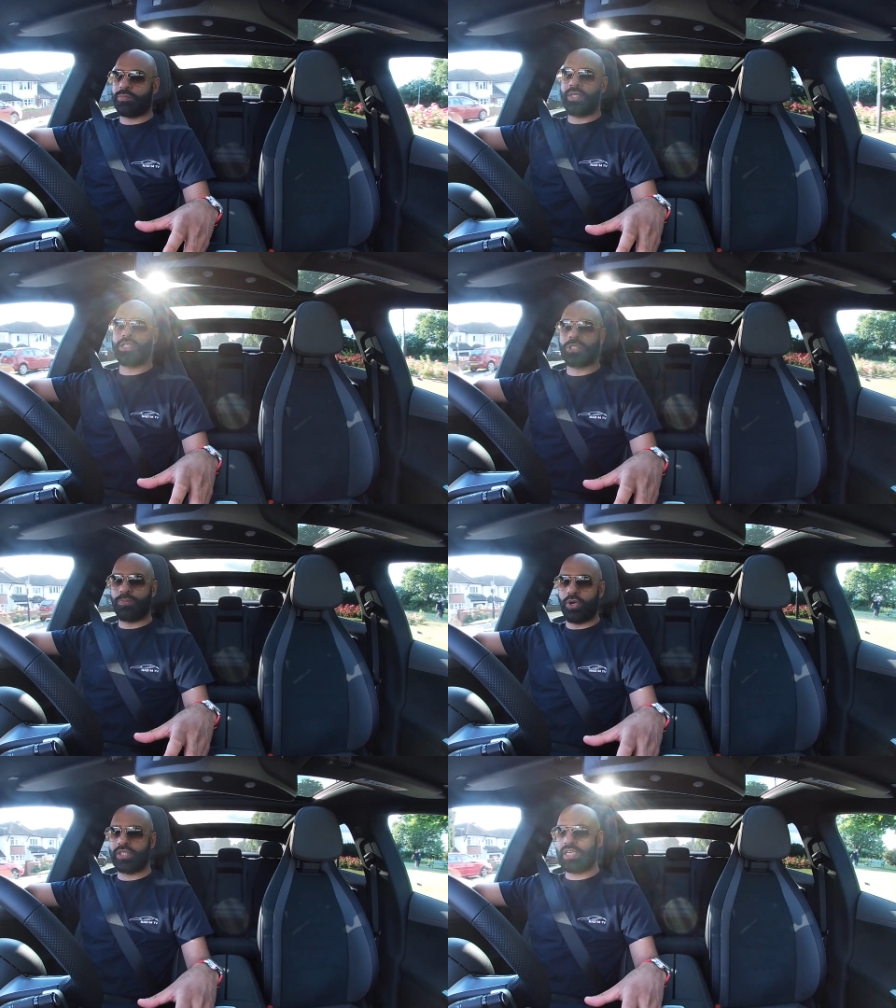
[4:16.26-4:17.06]
been
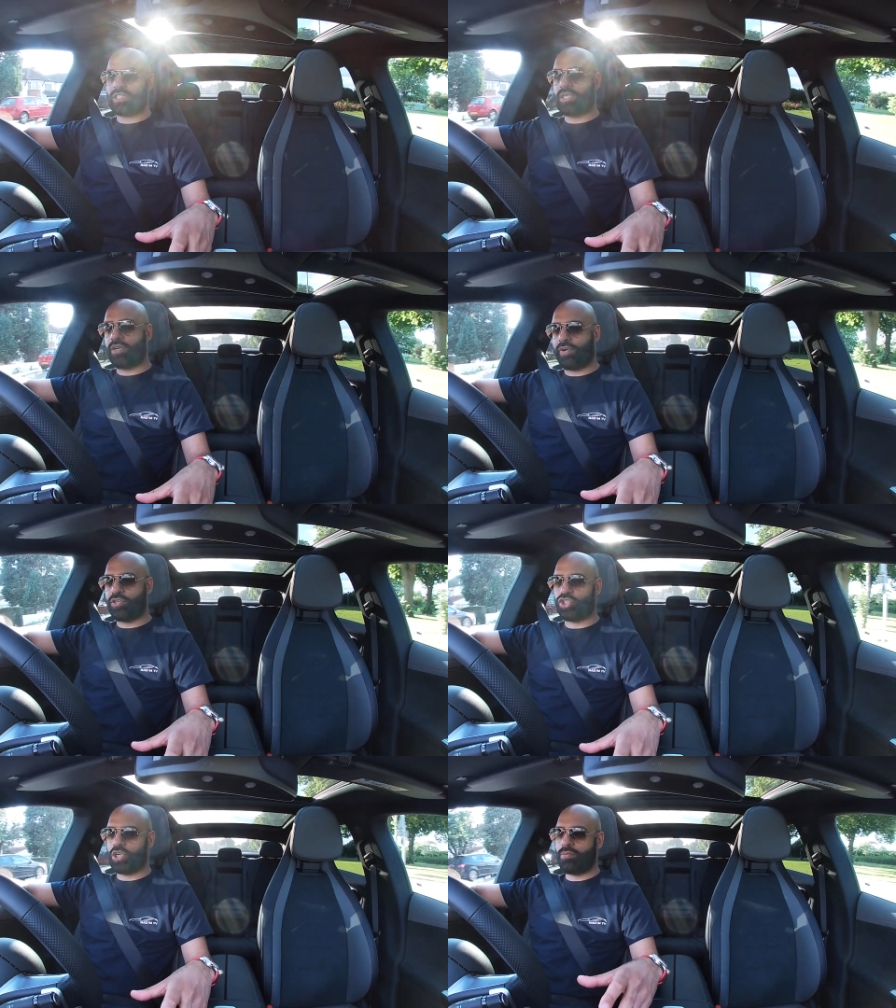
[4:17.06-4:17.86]
spotted testing
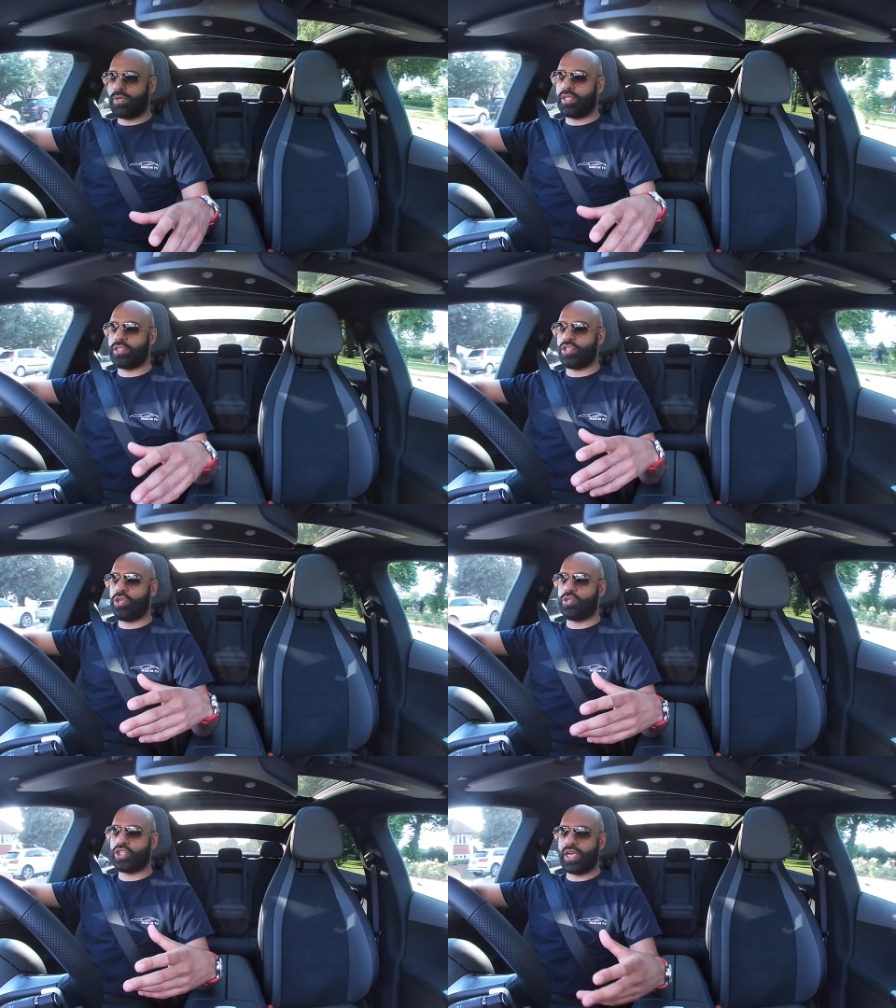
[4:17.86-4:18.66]
around Germany, there's a
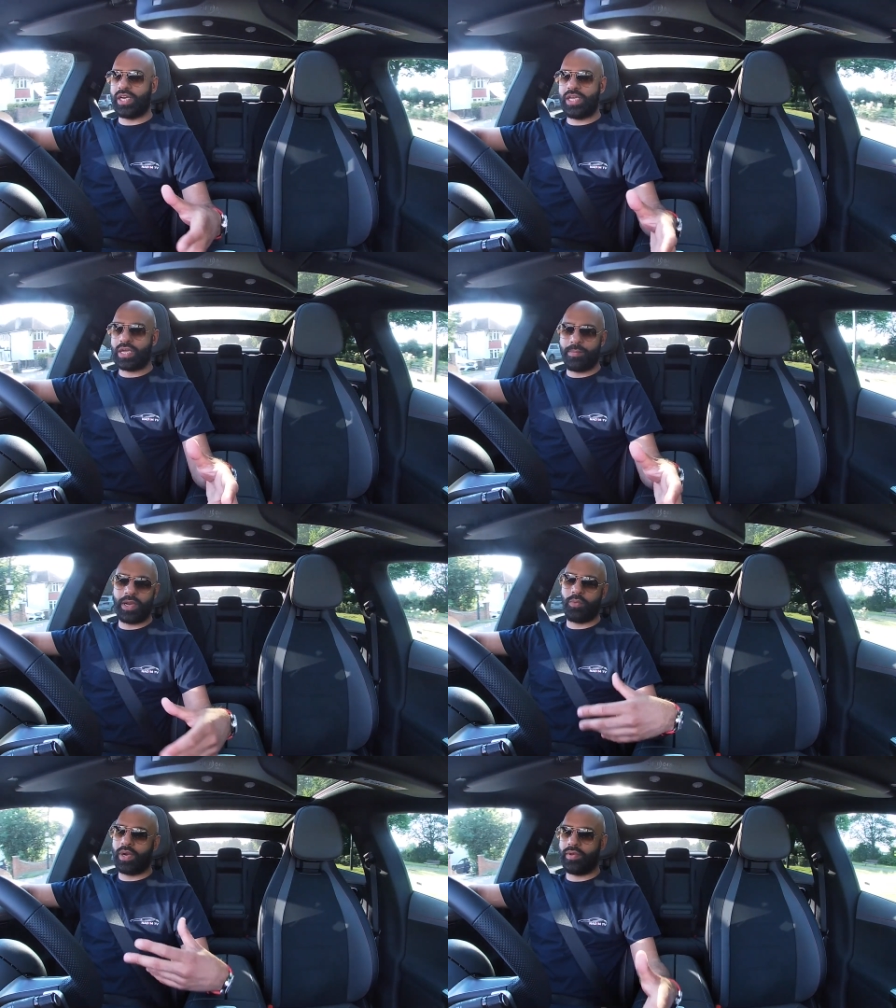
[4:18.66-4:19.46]
new GLE coming
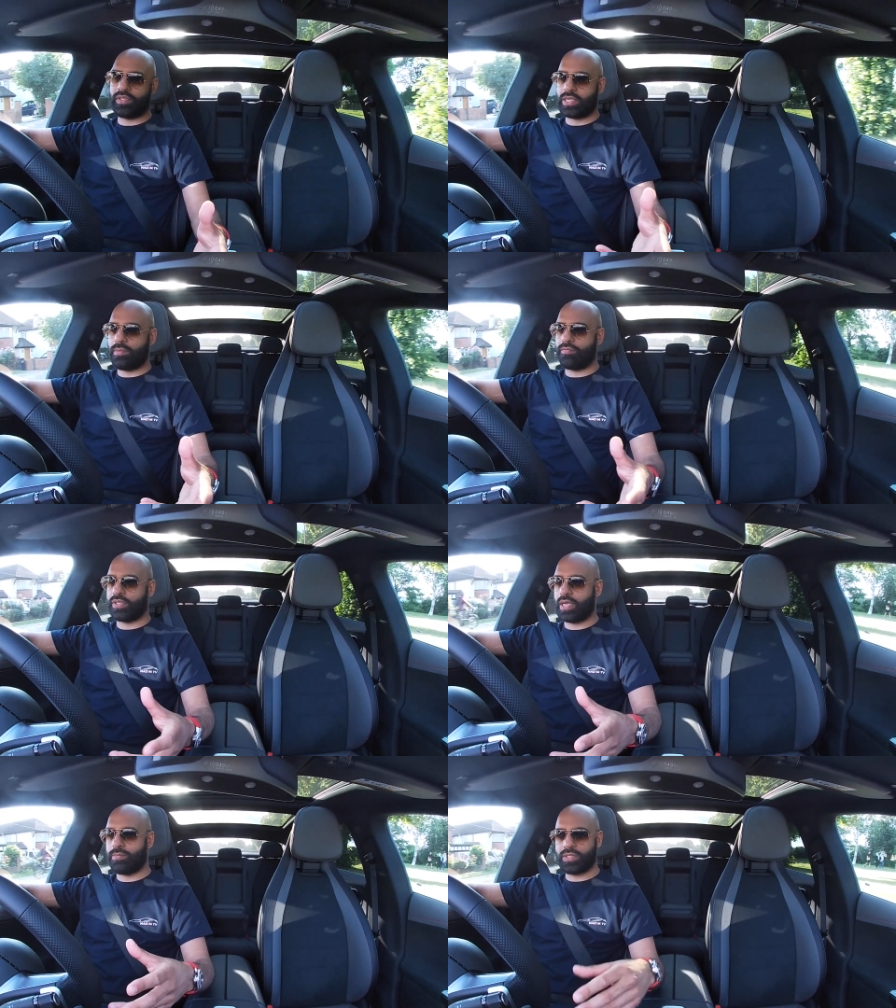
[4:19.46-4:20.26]
up, will have the same
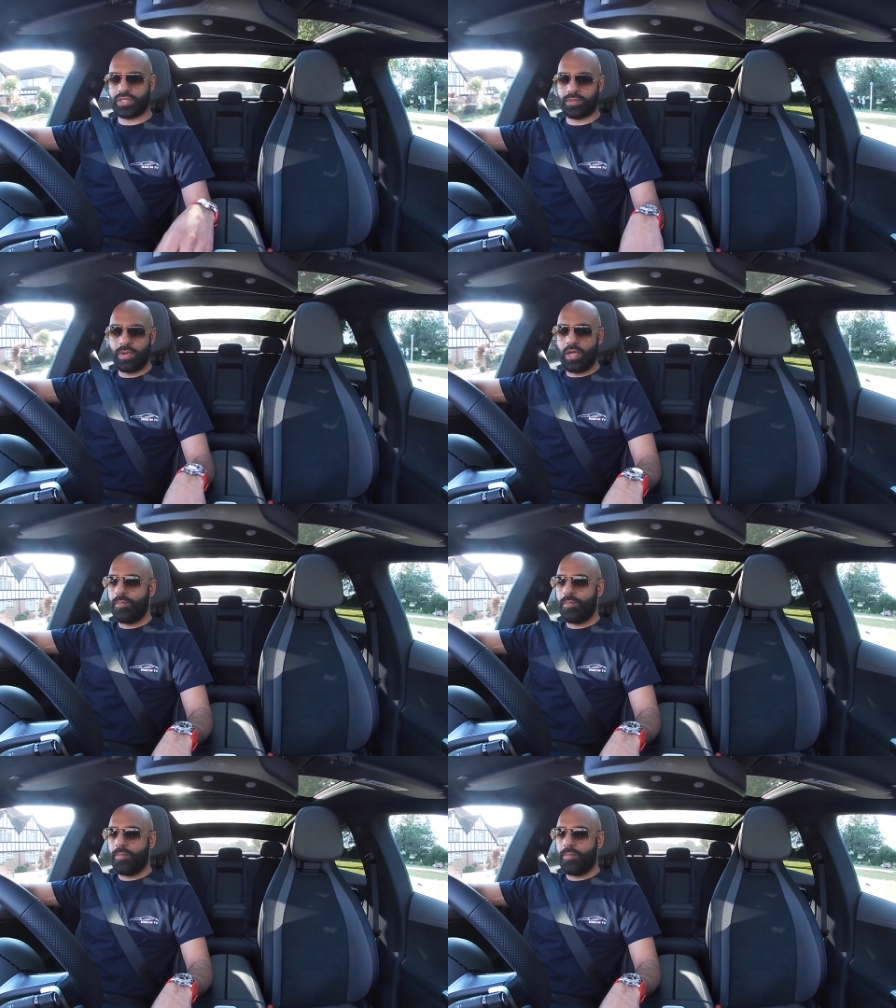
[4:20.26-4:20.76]
infotainment system.